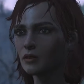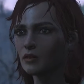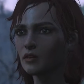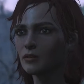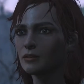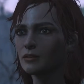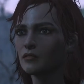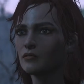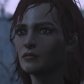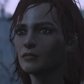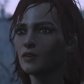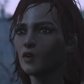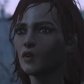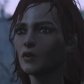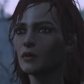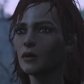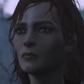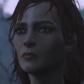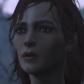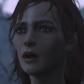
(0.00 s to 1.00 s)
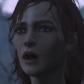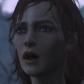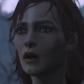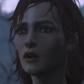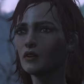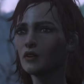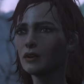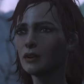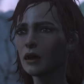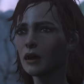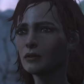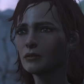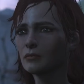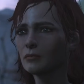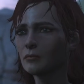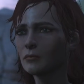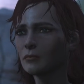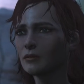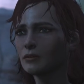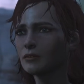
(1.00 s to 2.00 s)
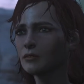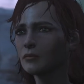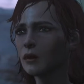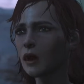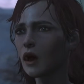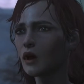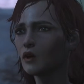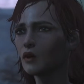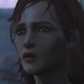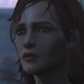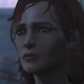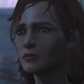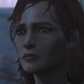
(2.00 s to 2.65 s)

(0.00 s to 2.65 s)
the stuff so damn long they can't help me anymore.